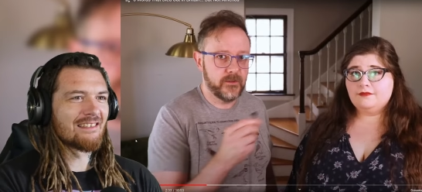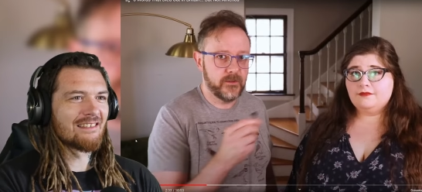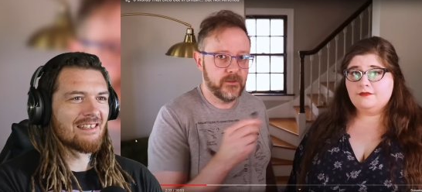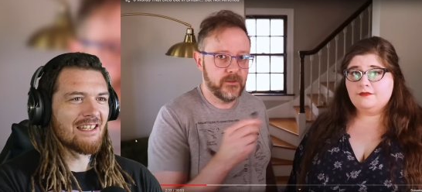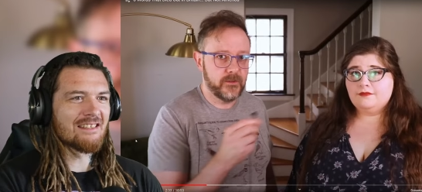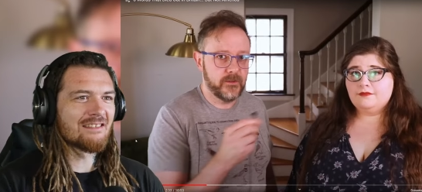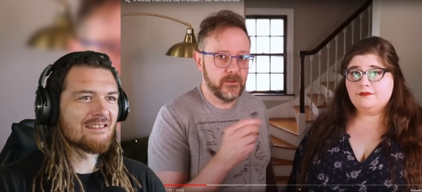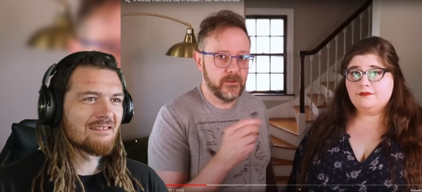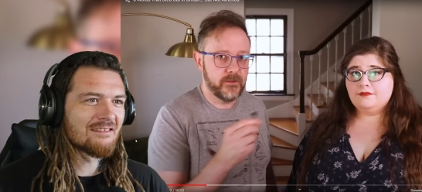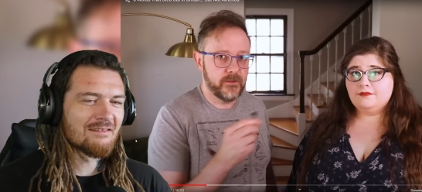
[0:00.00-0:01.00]
Speaker 1: his
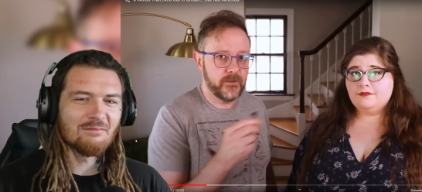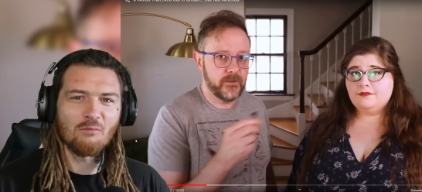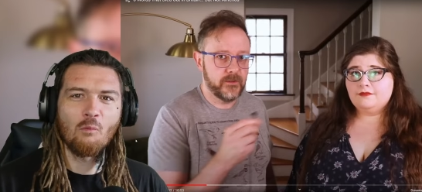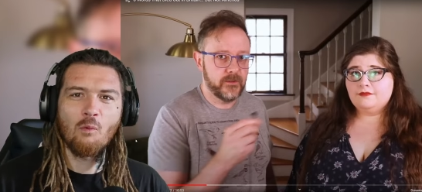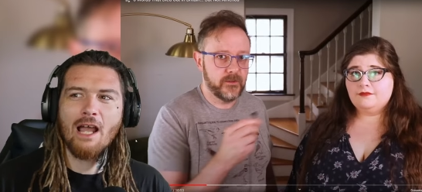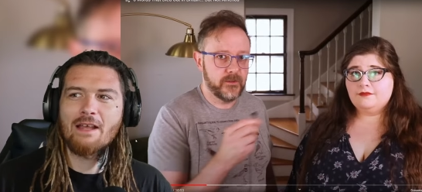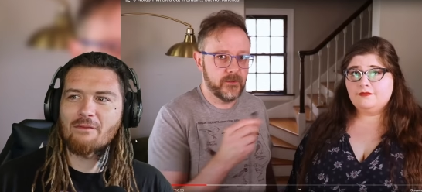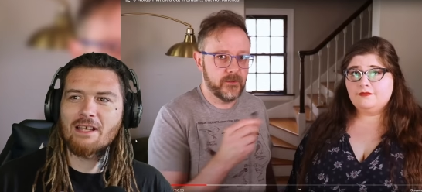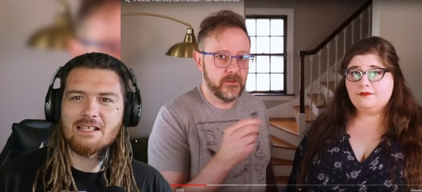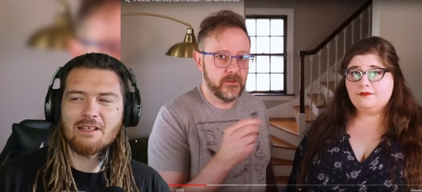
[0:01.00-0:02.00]
wife
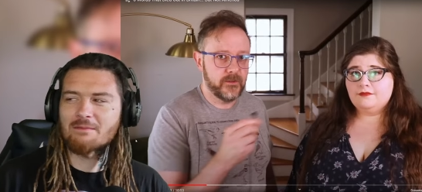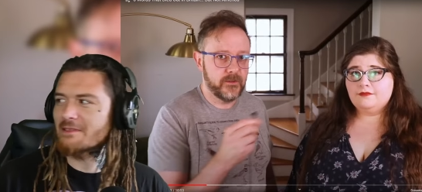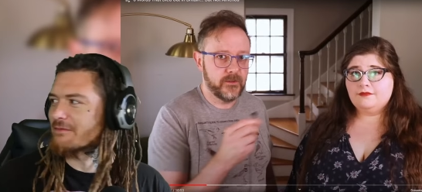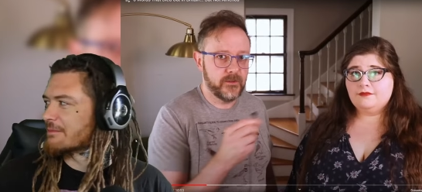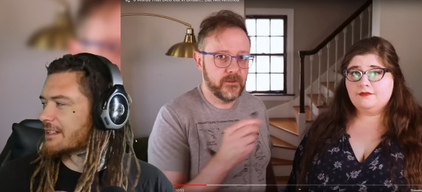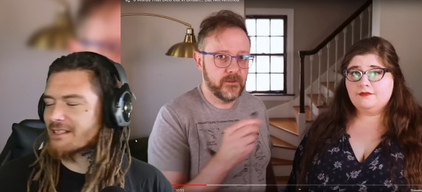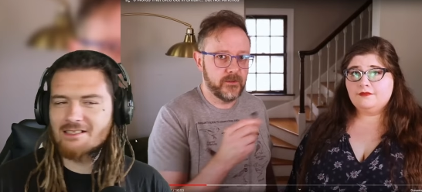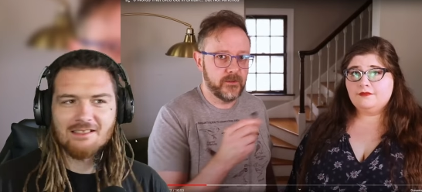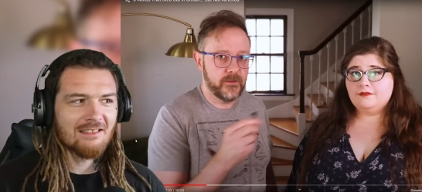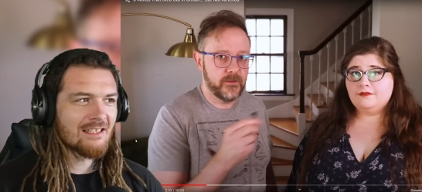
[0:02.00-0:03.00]
has family from there.
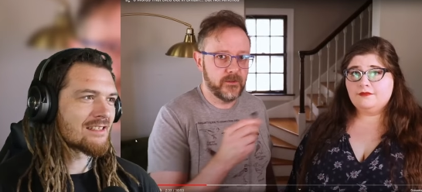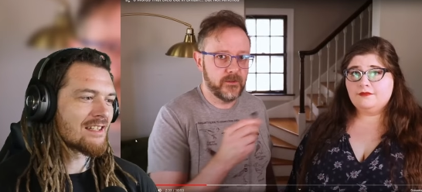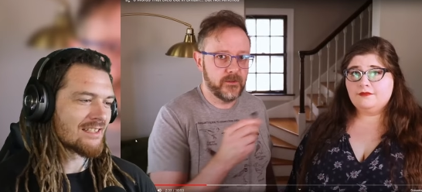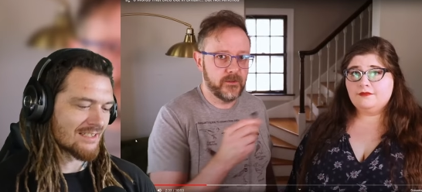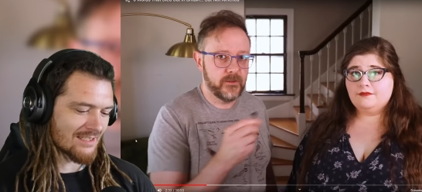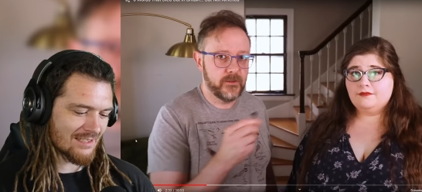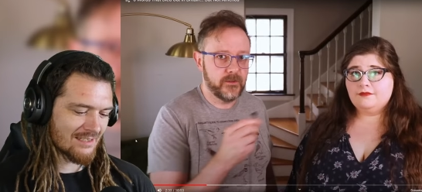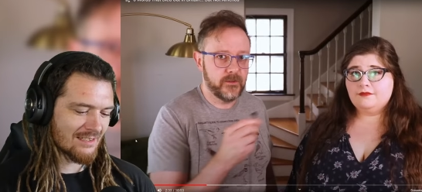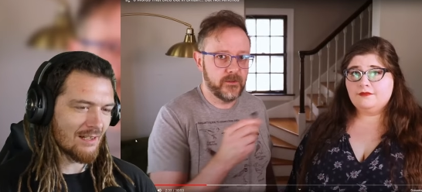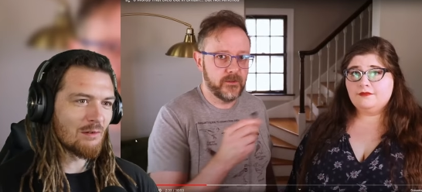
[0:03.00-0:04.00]
That's that's nuts.
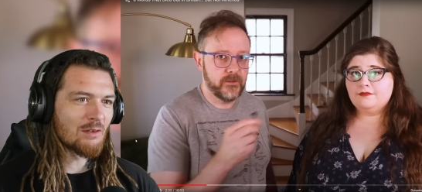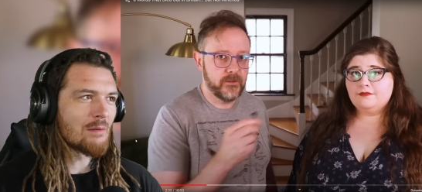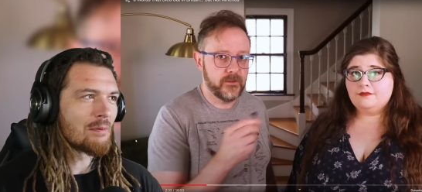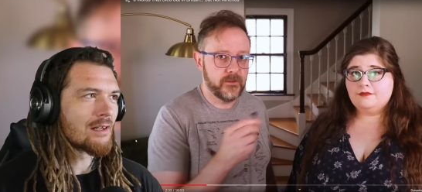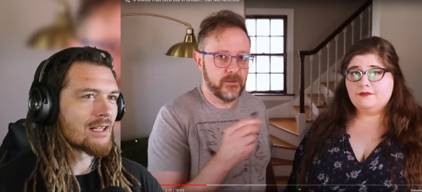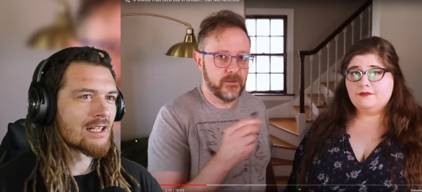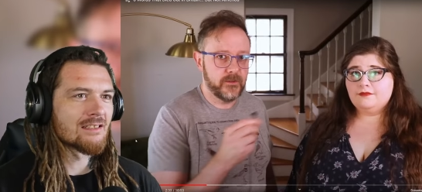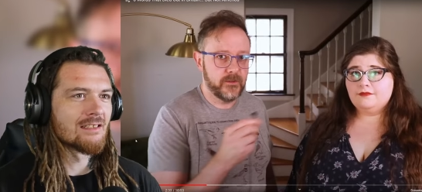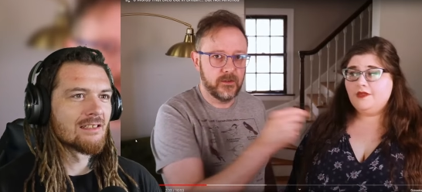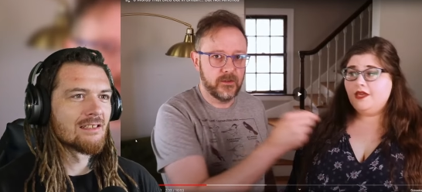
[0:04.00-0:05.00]
I wonder what part
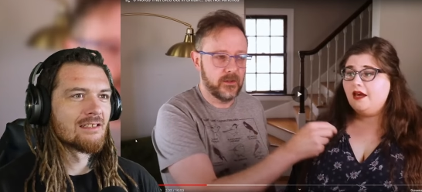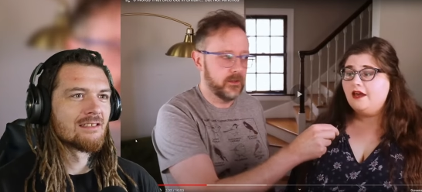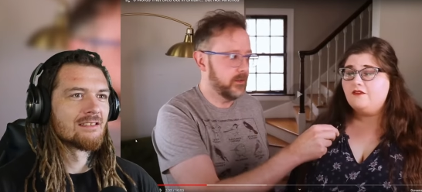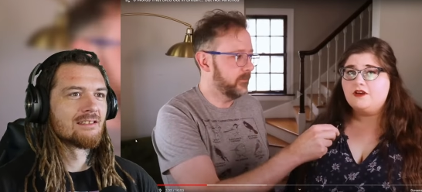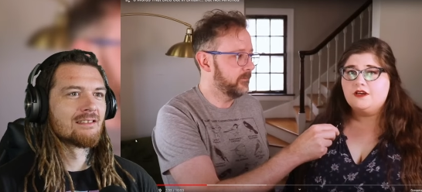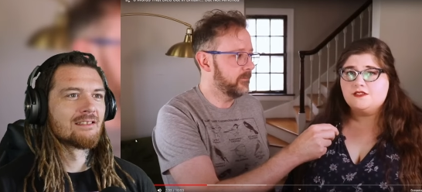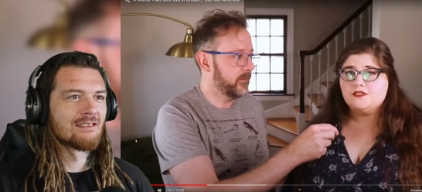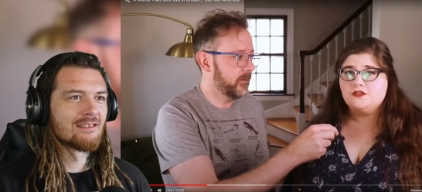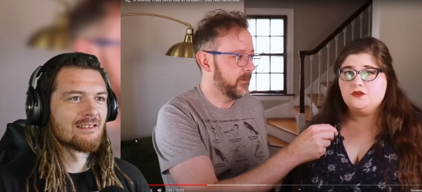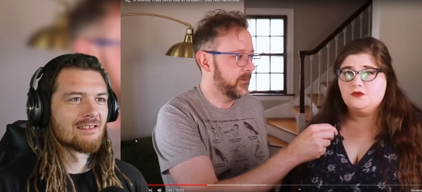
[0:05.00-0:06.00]
actually.
Speaker 2: Yeah, I have a
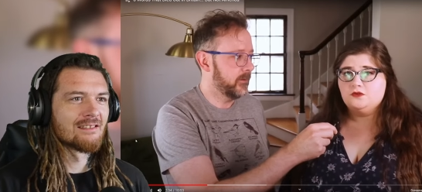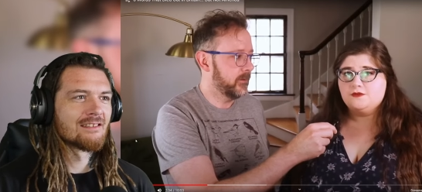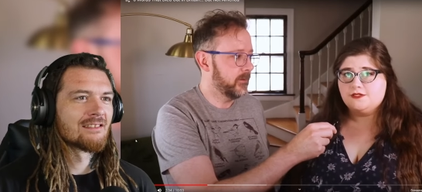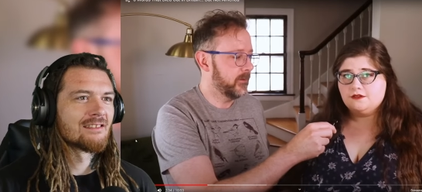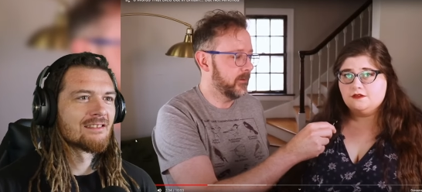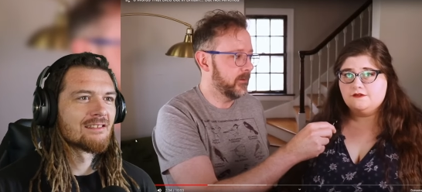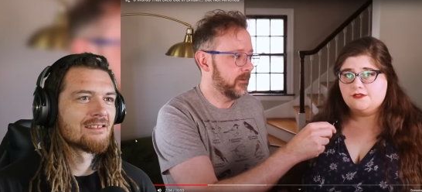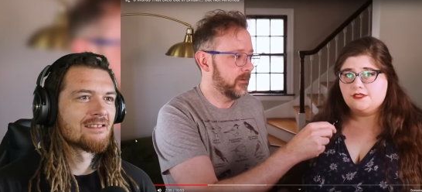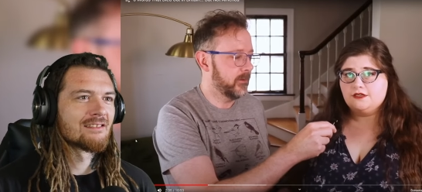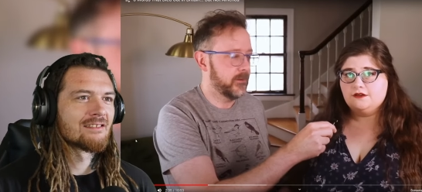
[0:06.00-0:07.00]
cousin who
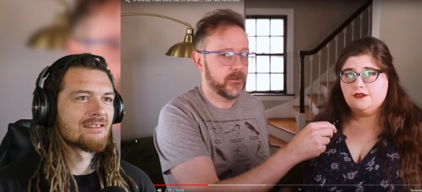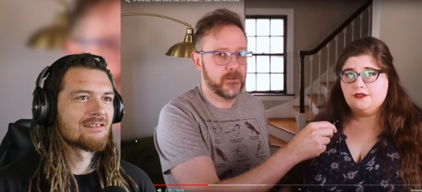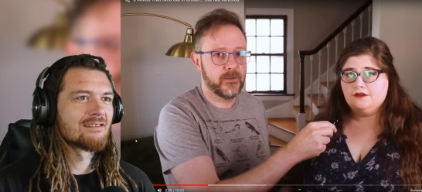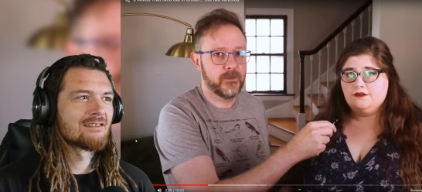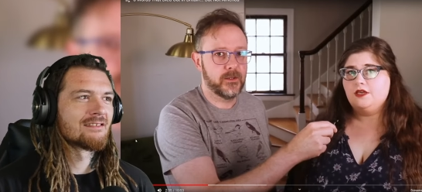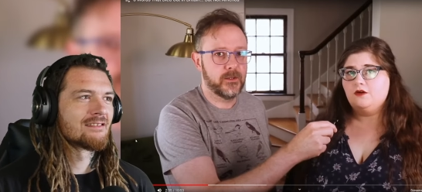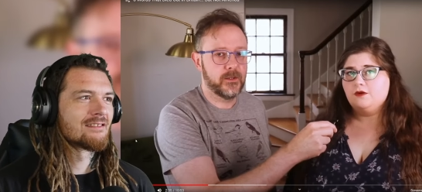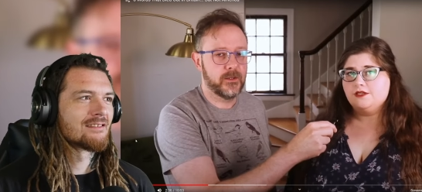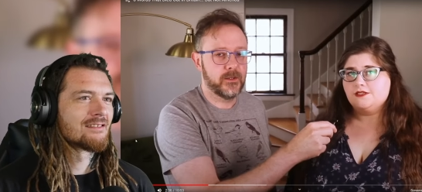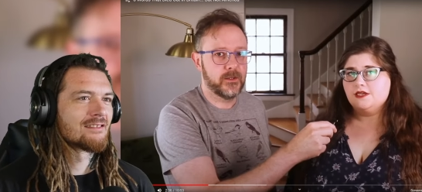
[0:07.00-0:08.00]
still lives there, and
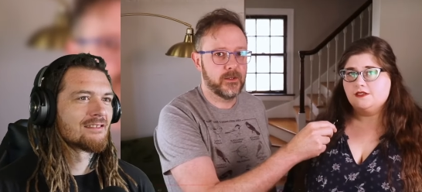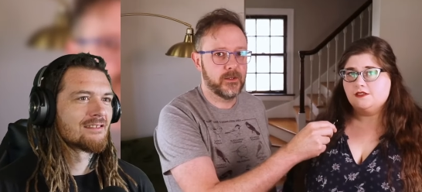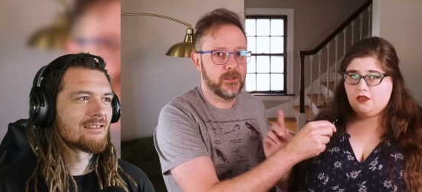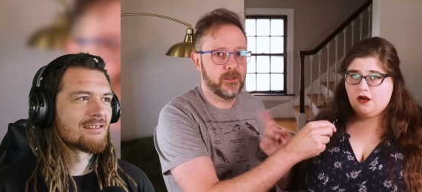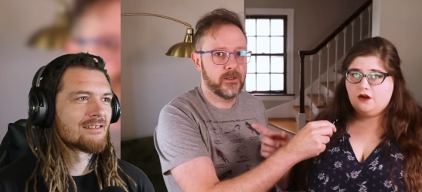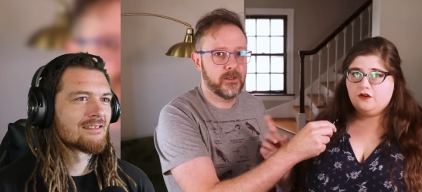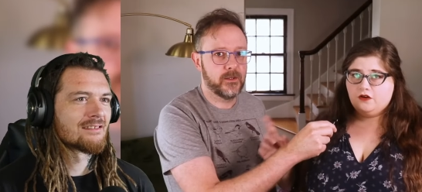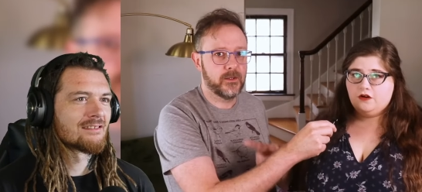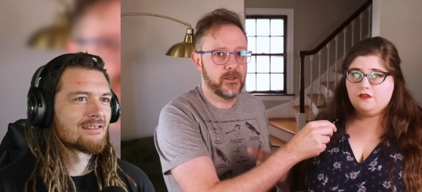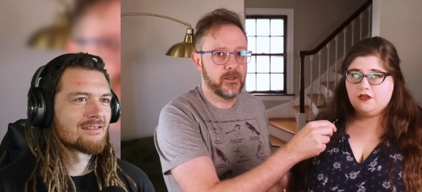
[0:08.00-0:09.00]
he always says
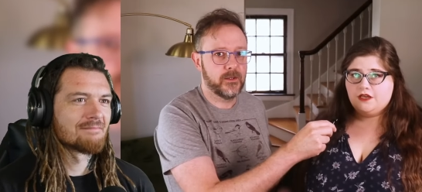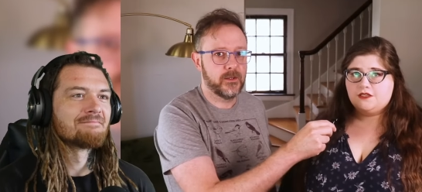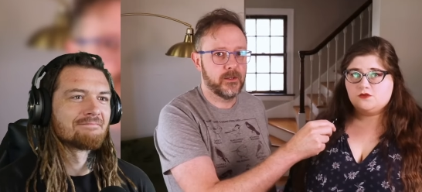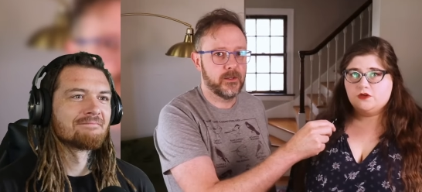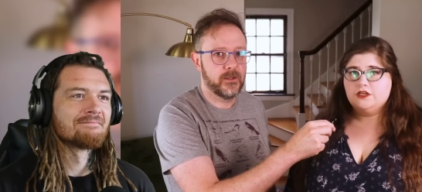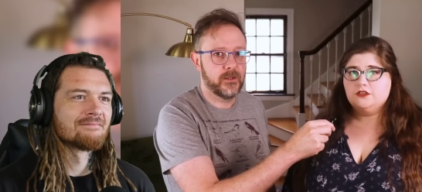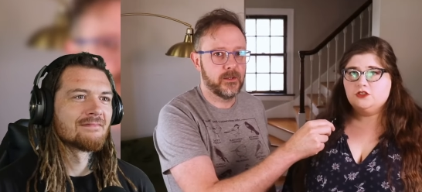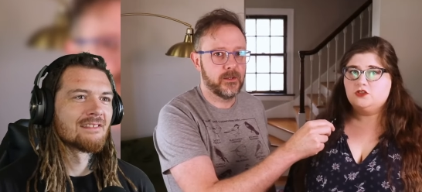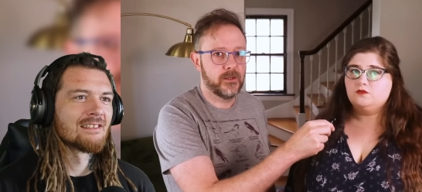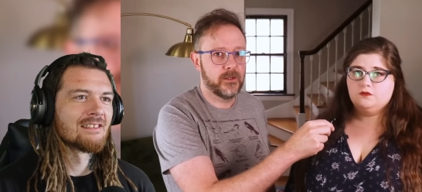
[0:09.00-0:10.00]
yonder on the next
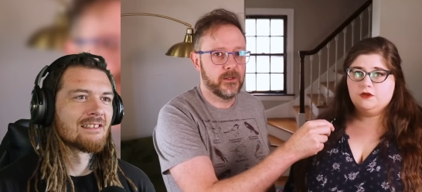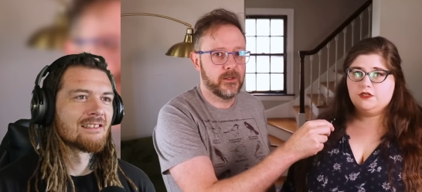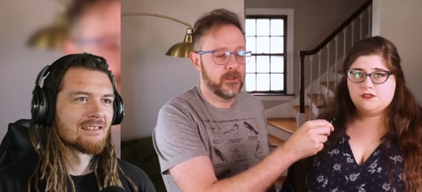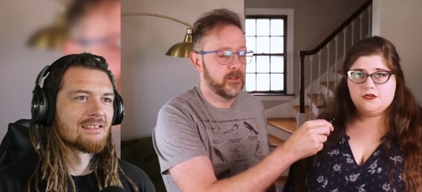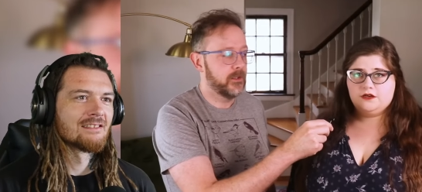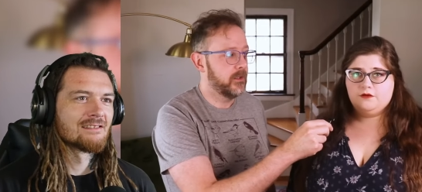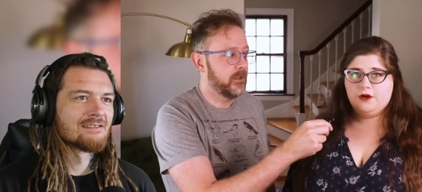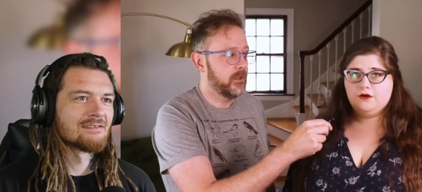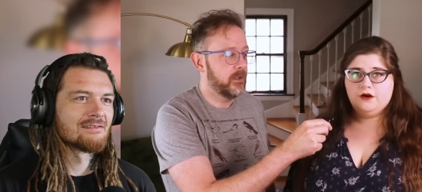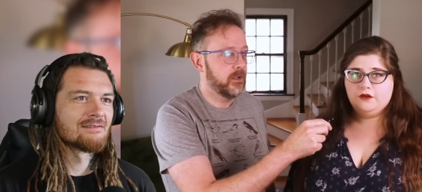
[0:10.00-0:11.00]
ridge when he's
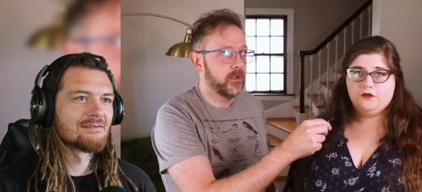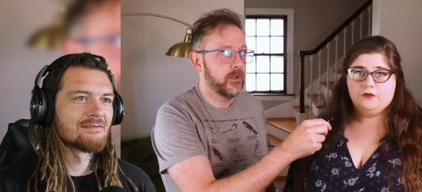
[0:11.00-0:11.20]
talking about